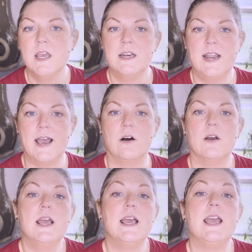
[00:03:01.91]
Now,
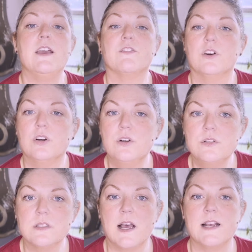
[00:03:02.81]
if
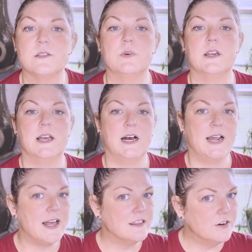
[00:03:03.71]
cruise lines would cut
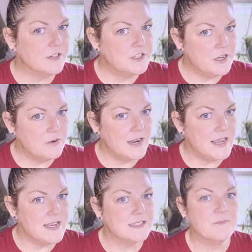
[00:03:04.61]
out the
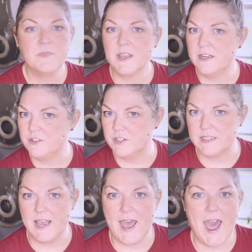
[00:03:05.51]
gratuities and
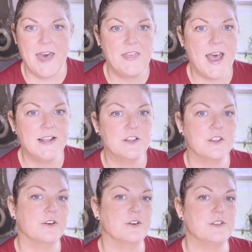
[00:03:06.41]
just add that to the
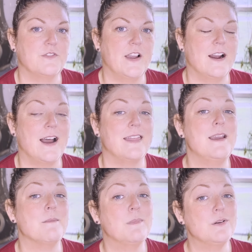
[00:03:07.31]
cruise fare, I think
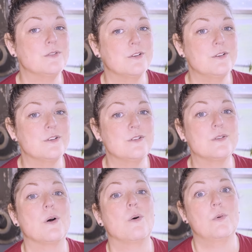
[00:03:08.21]
most cruisers
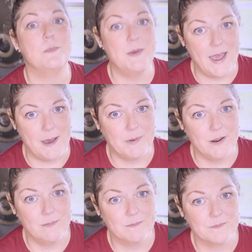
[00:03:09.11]
would be
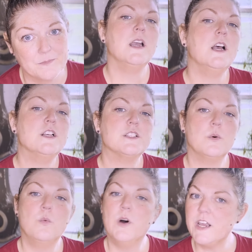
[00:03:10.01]
happier. So
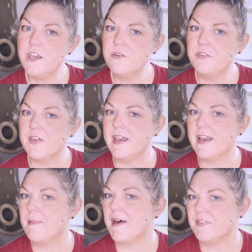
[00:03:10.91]
what do you think
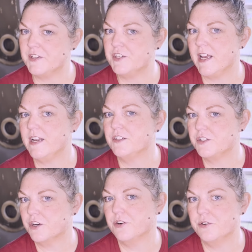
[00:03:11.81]
about this change
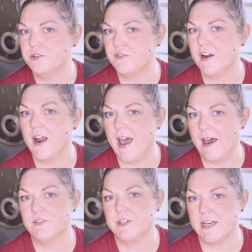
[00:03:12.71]
to cruise fare
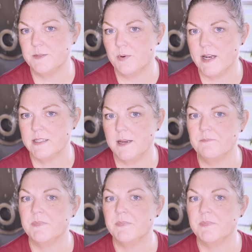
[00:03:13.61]
advertised pricing?